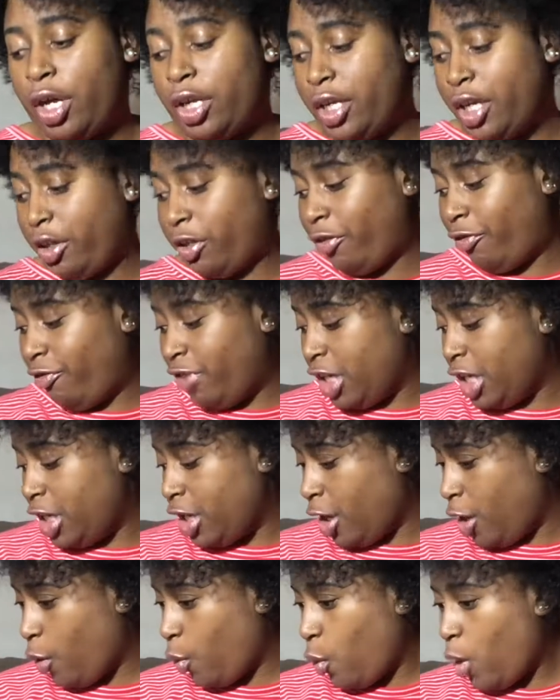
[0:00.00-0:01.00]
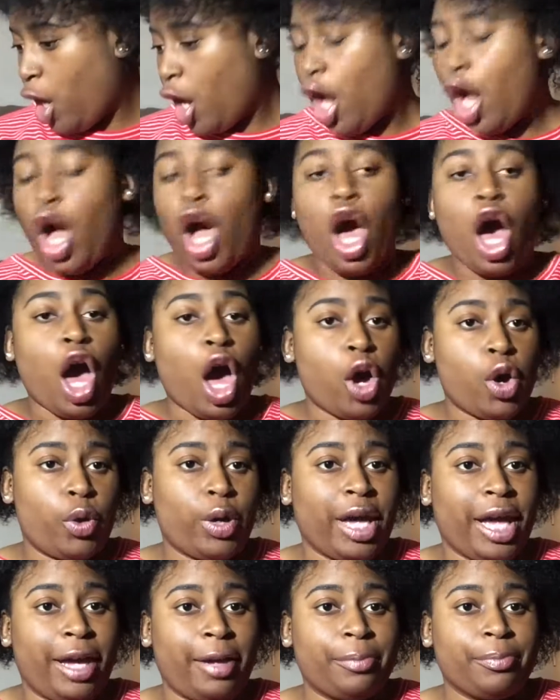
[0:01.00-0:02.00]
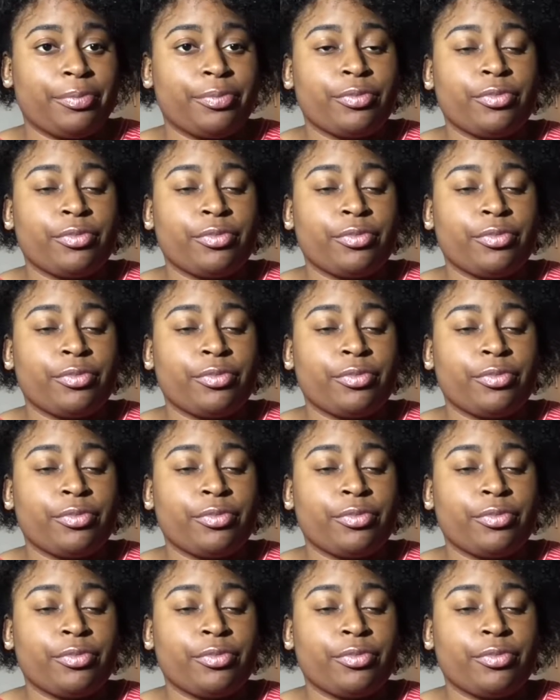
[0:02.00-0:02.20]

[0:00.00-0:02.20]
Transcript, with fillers: another video. Okay,